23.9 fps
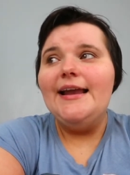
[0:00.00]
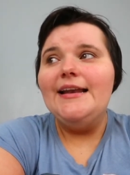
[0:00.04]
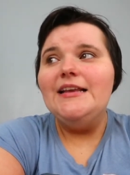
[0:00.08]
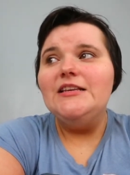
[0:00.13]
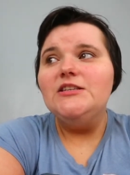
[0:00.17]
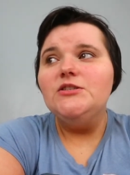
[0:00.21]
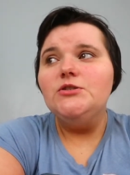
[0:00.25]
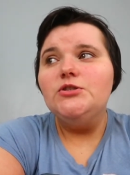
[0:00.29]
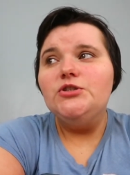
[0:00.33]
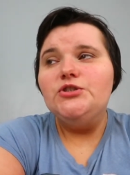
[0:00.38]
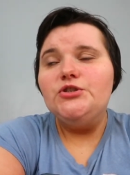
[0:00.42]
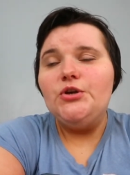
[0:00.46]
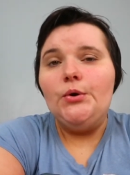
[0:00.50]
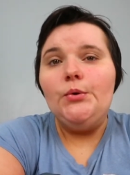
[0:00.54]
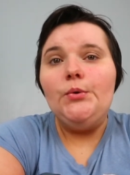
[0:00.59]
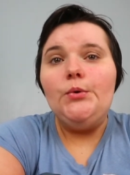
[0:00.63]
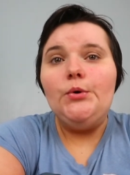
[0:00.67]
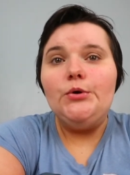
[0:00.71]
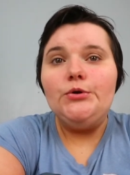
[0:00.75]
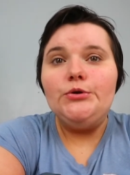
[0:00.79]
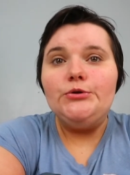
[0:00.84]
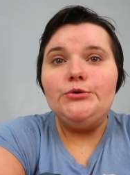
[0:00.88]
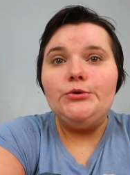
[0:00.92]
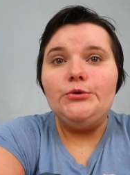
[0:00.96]
and it's so
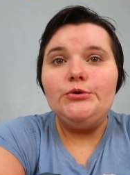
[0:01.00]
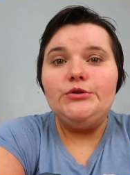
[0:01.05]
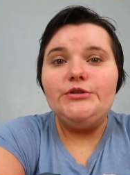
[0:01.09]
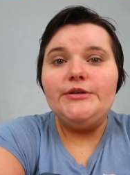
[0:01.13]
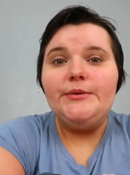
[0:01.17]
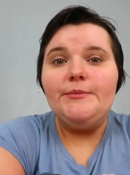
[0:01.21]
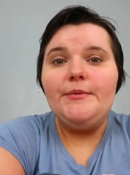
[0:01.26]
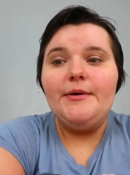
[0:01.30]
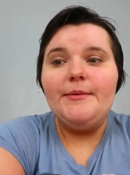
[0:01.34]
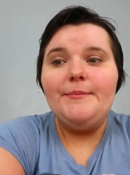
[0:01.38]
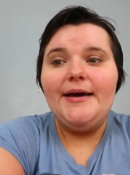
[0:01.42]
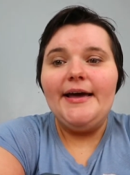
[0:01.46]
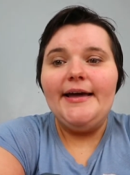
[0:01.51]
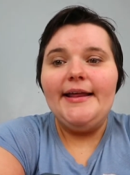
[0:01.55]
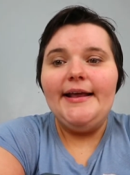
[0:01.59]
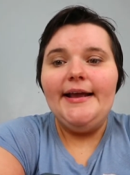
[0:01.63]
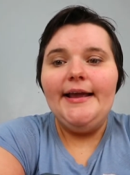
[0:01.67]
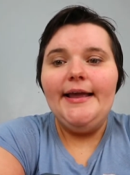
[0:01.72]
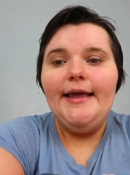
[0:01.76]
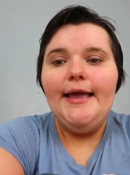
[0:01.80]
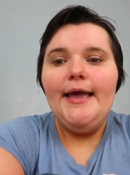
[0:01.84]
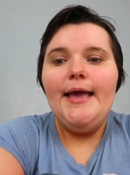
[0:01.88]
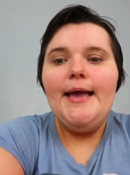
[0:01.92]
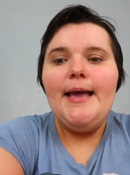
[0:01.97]
good to talk to someone
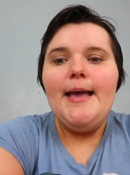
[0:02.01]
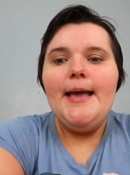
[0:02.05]
about it,